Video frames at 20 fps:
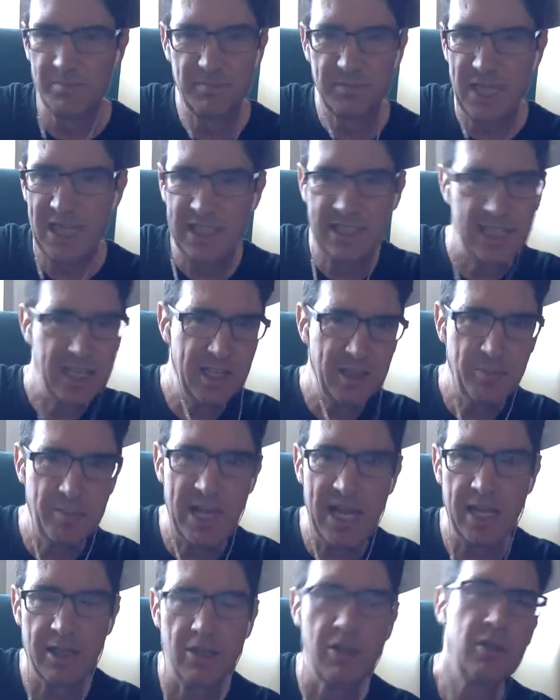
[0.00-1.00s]
I take
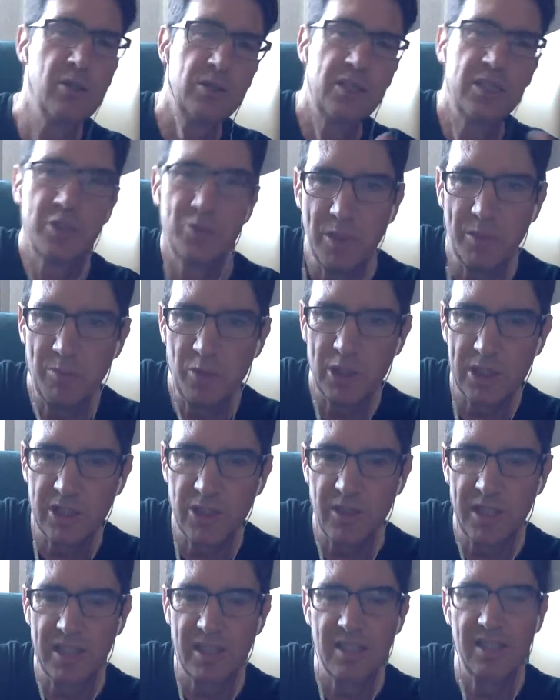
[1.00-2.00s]
back, oh, just one more
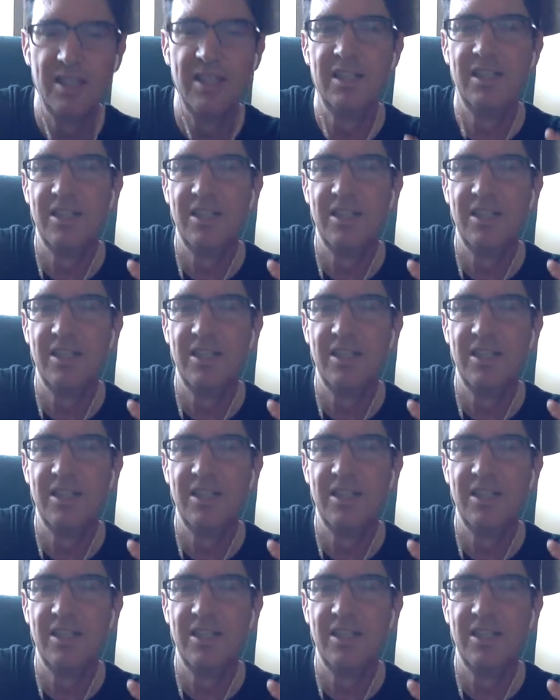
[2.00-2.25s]
trick.